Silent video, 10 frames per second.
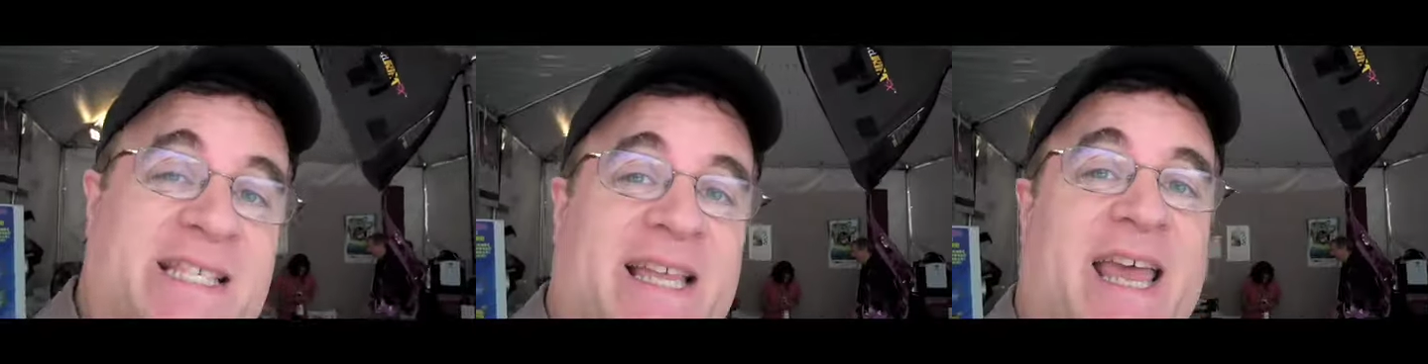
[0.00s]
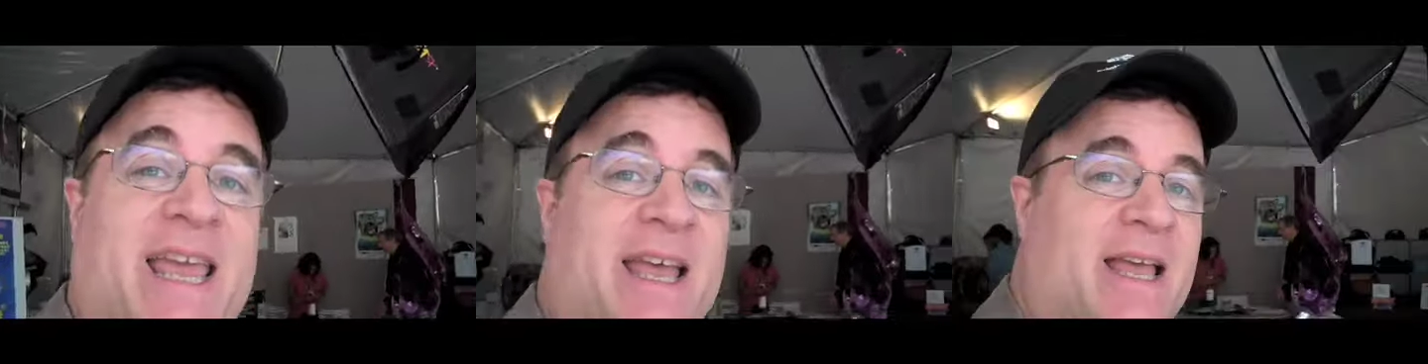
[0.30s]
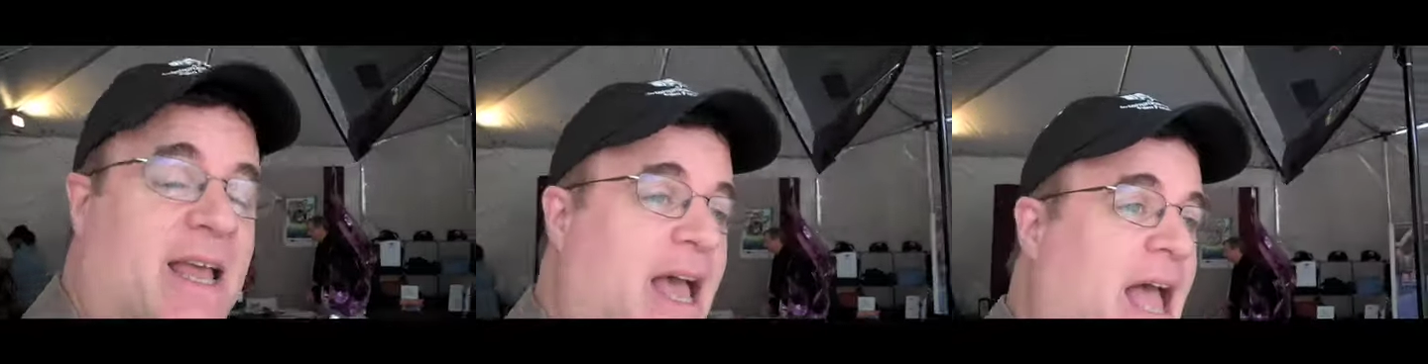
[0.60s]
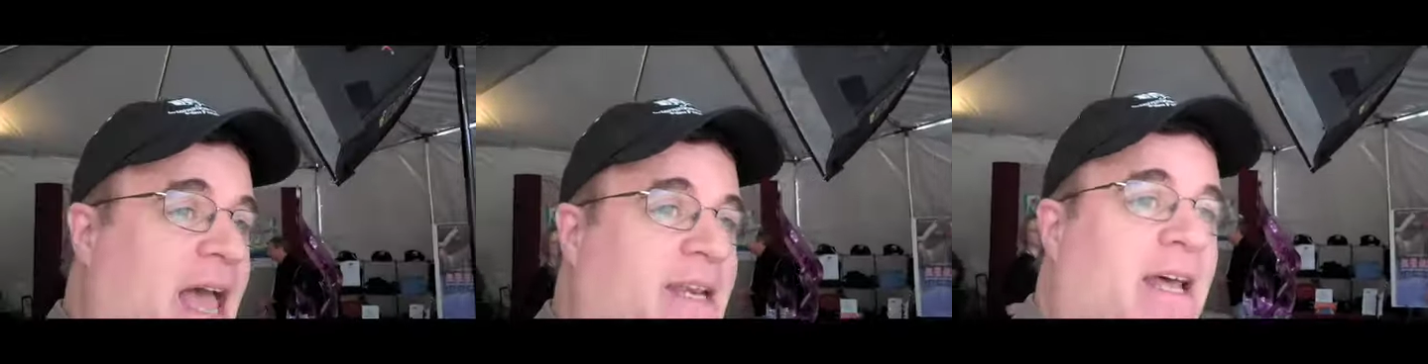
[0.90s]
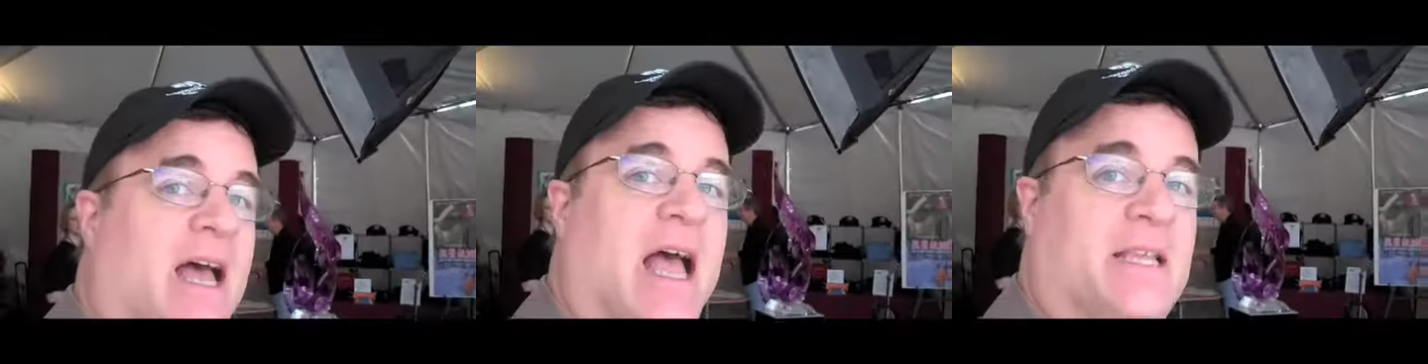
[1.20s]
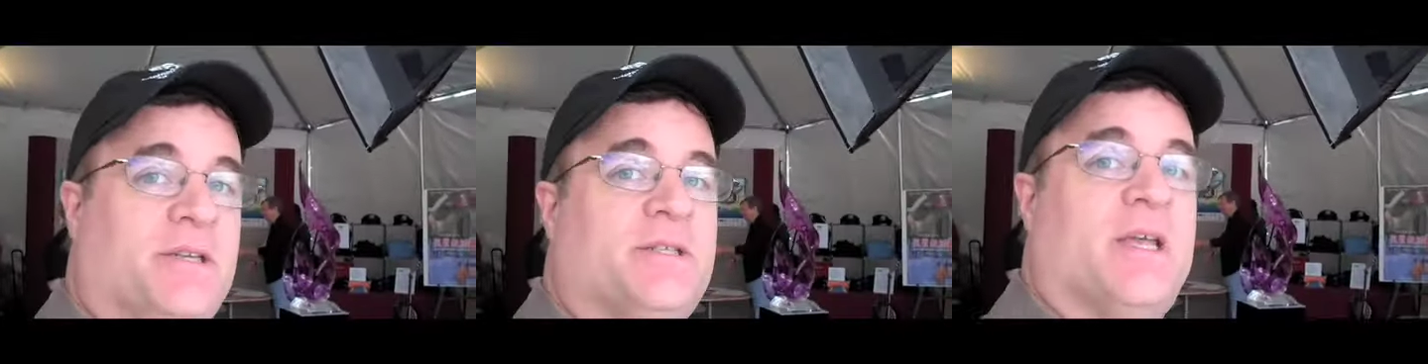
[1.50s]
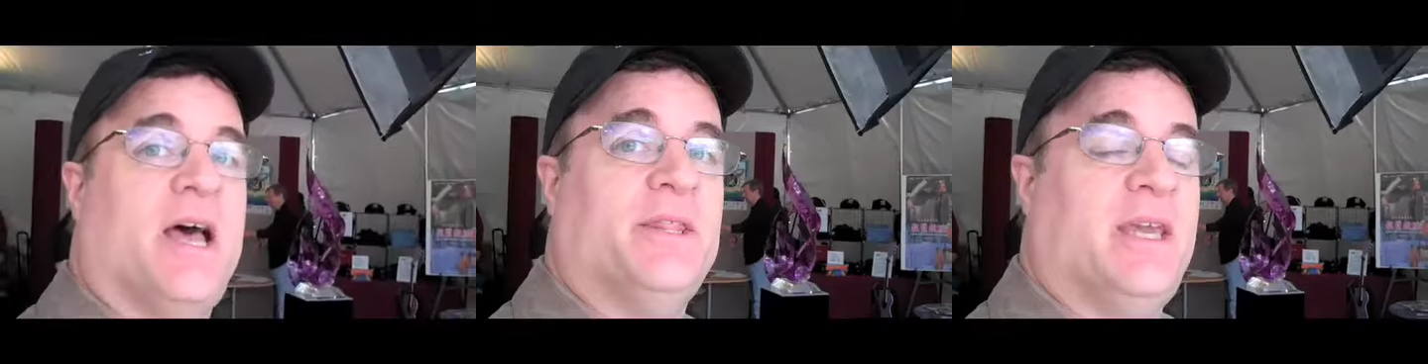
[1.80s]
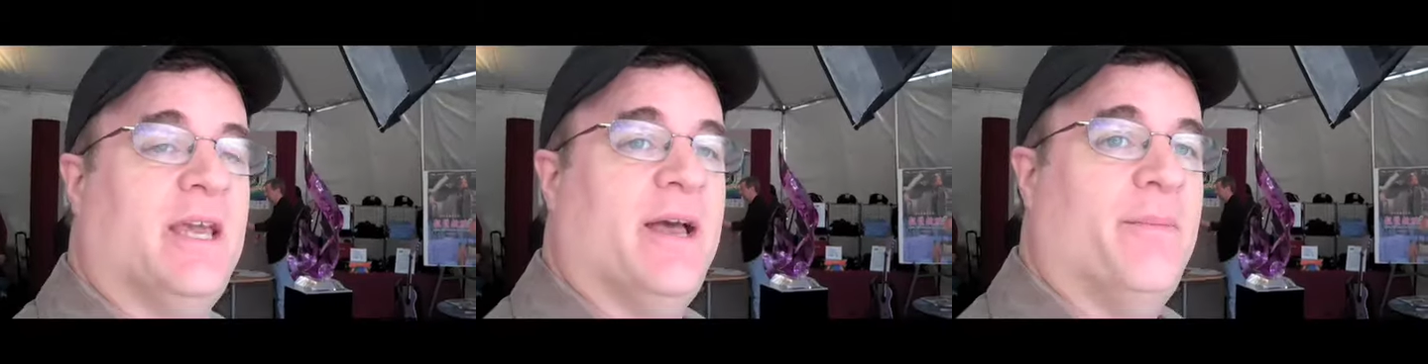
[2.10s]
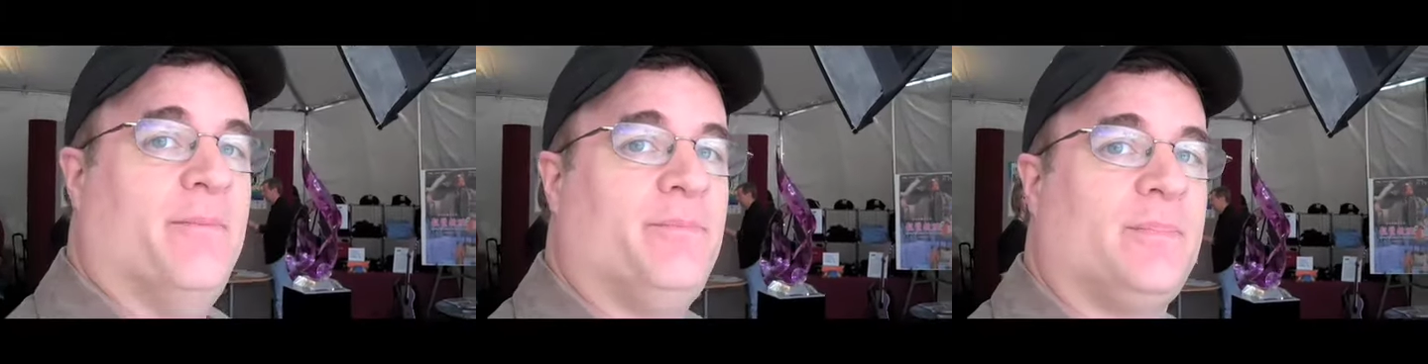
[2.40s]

Wednesday, and uh, as you saw, the um,